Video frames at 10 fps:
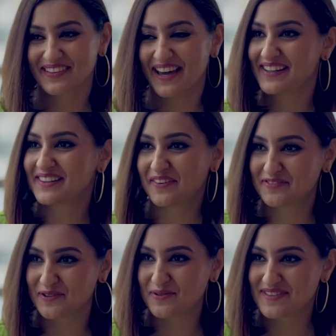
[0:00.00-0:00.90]
I love
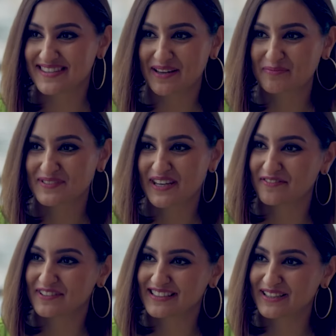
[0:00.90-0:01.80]
those. I'm
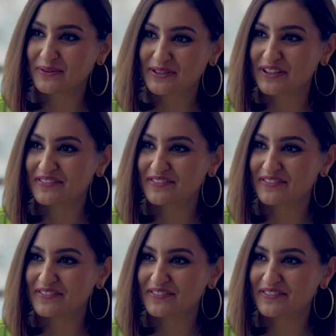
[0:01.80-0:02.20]
definitely going to